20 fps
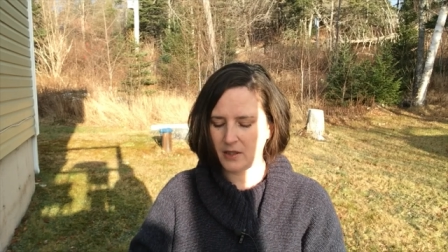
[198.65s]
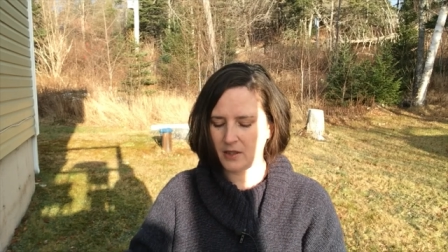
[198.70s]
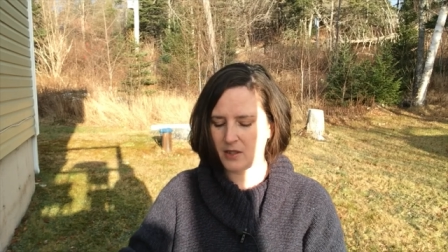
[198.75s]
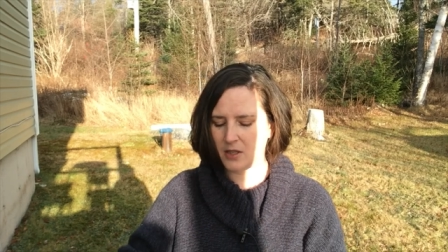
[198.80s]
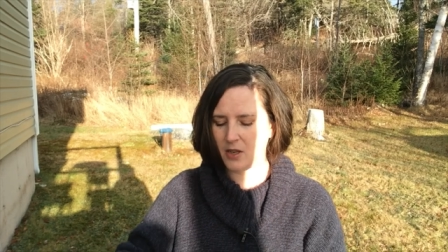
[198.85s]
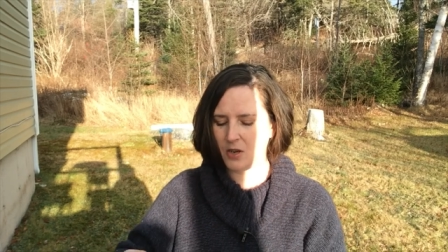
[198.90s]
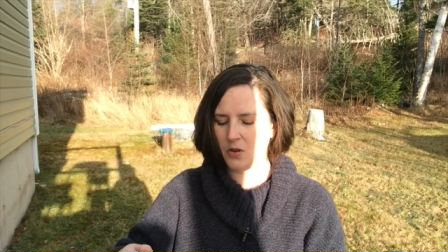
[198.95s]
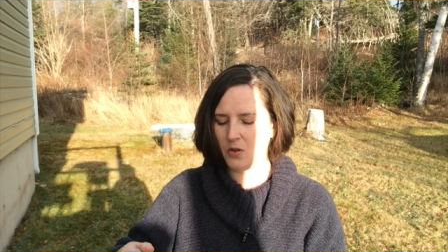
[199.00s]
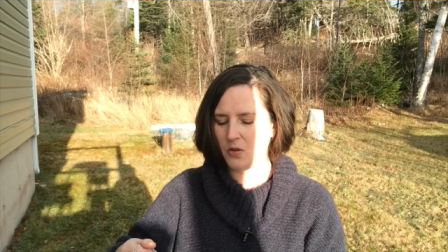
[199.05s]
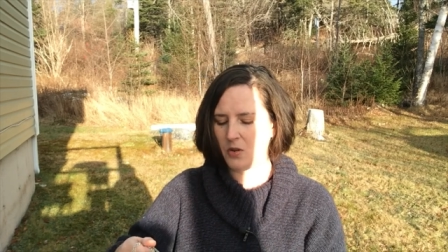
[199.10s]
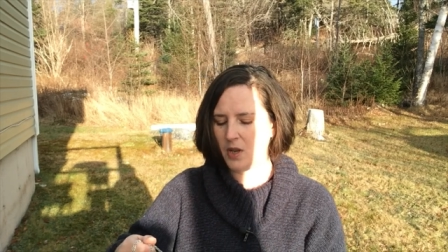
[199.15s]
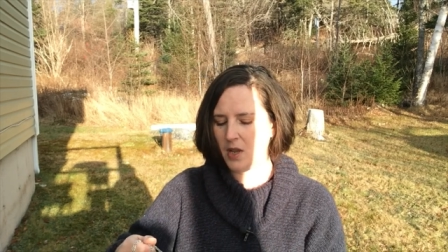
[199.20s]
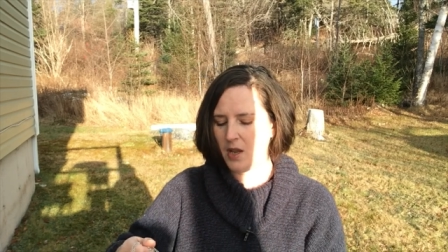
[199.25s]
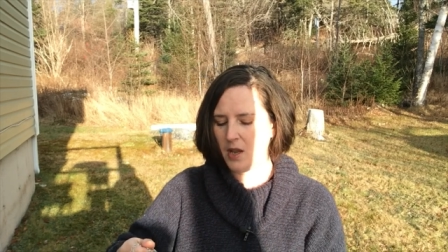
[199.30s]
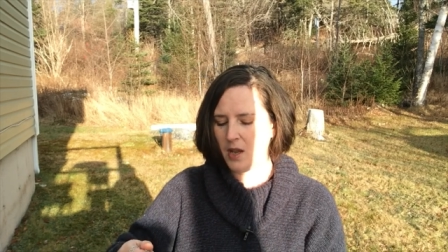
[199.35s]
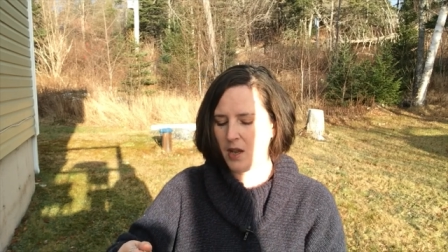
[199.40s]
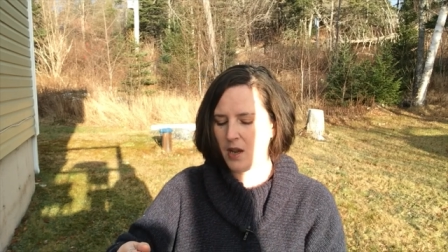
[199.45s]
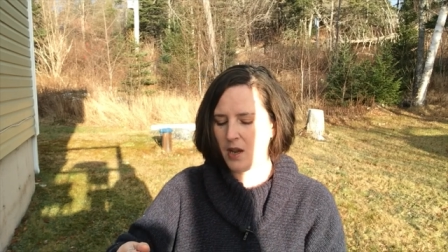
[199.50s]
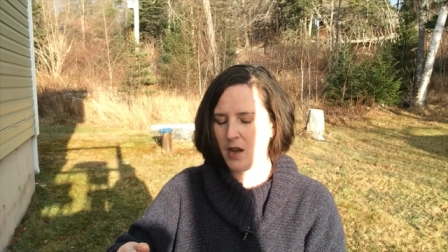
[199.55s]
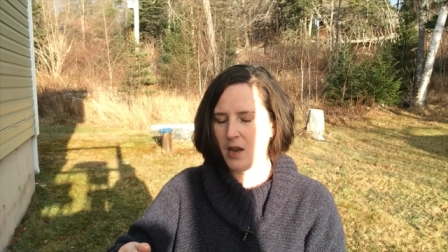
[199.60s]
So
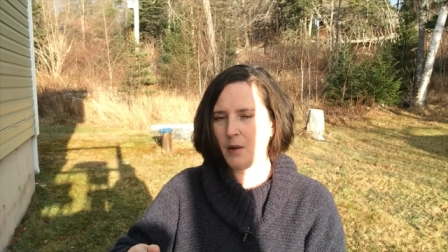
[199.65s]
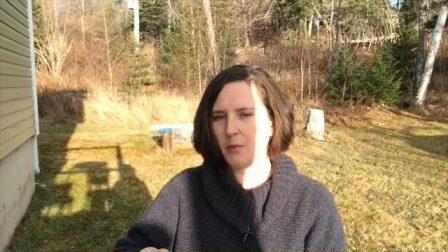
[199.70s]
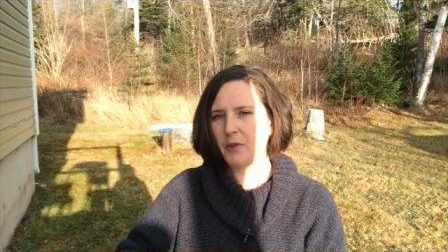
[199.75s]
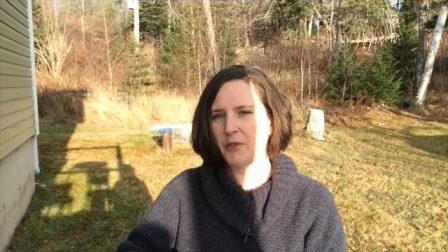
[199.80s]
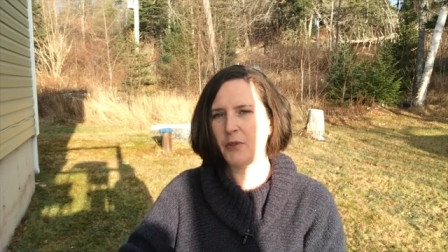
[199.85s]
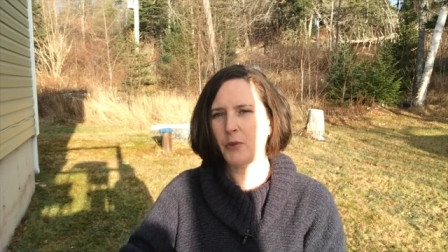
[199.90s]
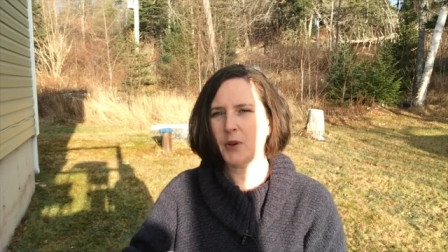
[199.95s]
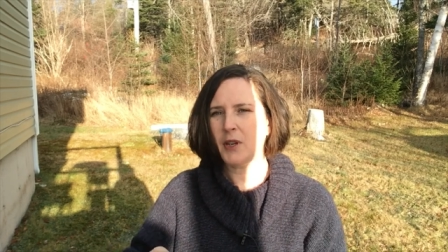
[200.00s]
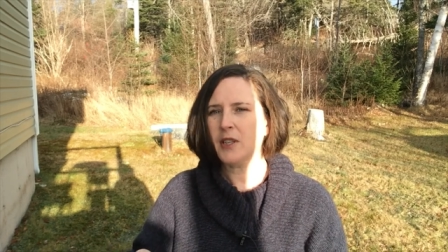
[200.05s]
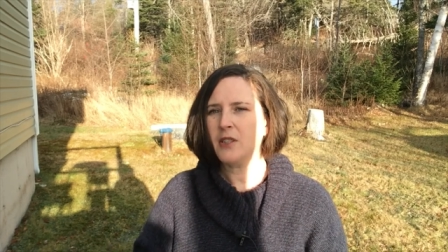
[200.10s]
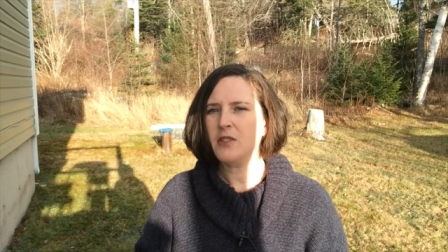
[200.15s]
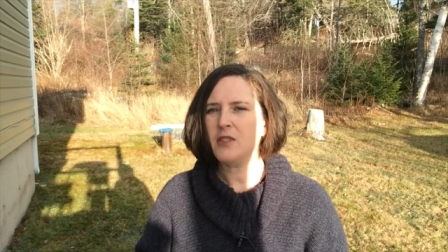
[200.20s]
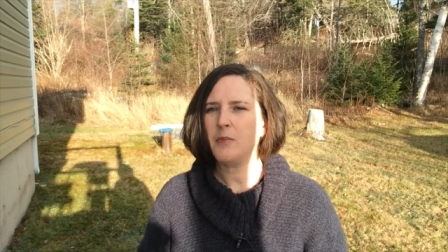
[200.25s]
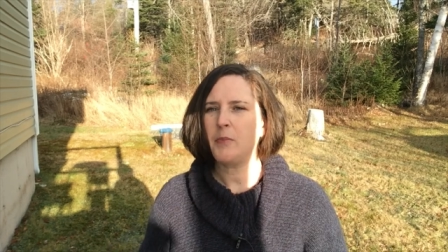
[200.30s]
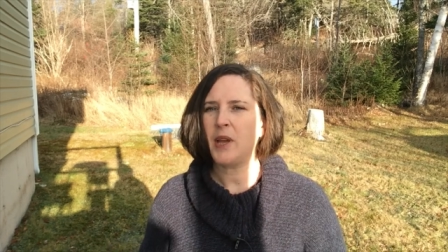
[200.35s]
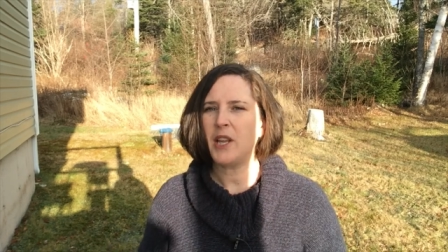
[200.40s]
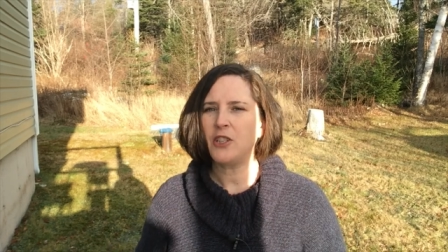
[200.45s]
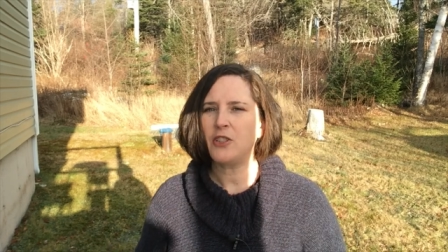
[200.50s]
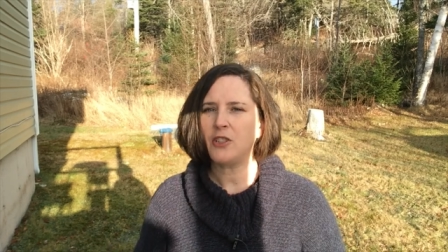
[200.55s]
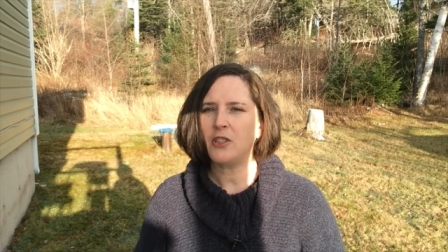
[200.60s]
um, if you want to use the
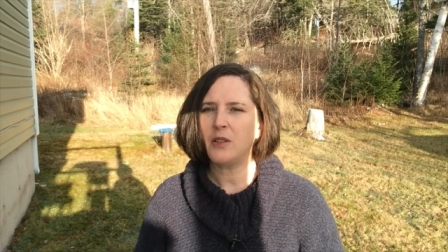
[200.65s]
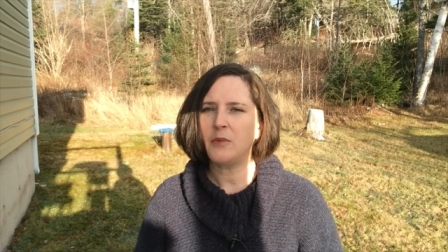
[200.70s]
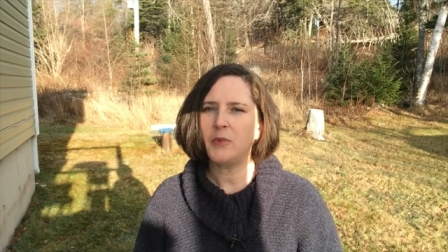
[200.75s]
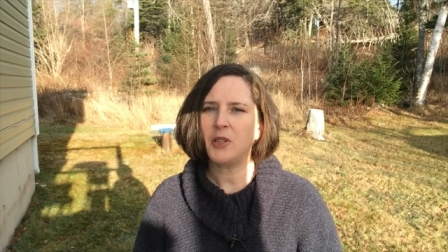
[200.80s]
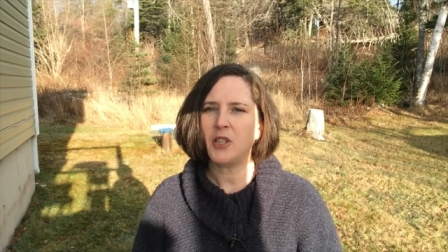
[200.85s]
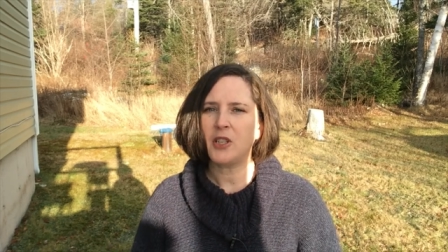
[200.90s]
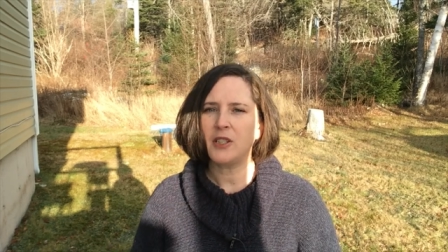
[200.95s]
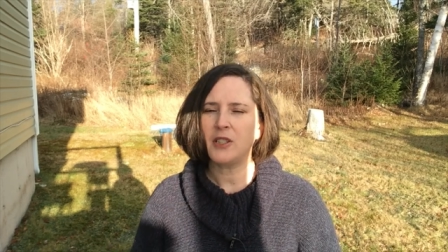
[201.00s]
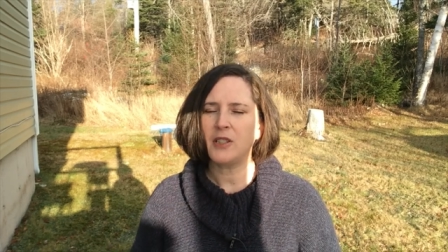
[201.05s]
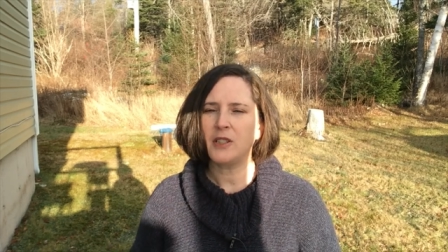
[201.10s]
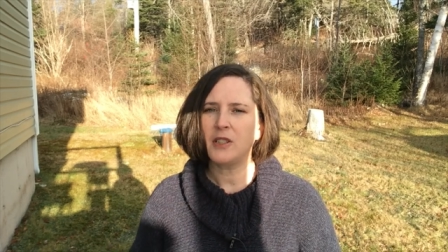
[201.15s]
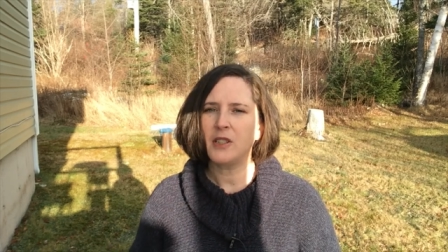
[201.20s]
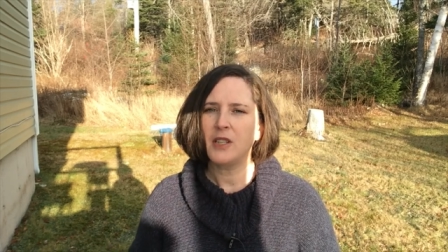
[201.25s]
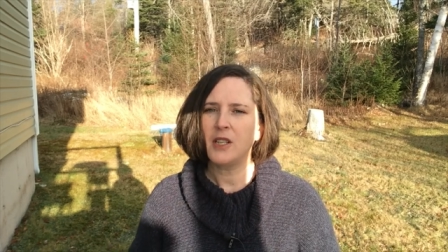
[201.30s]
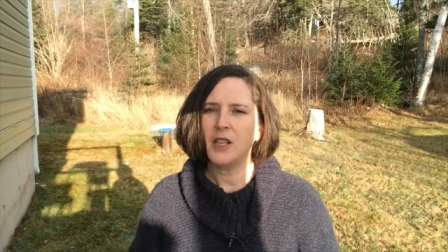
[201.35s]
pendulum, you can